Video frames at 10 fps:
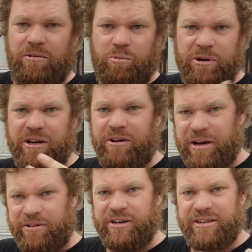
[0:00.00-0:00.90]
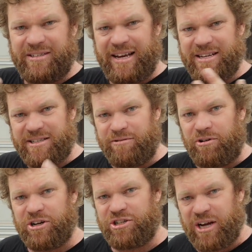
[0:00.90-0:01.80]
window area stays the
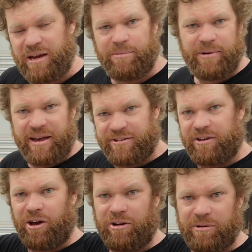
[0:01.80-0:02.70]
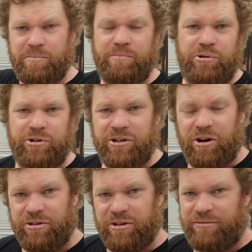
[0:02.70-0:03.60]
right shape as I go to put it
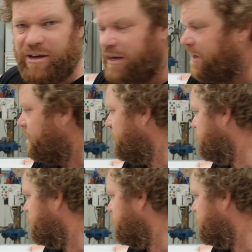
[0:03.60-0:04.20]
on the van.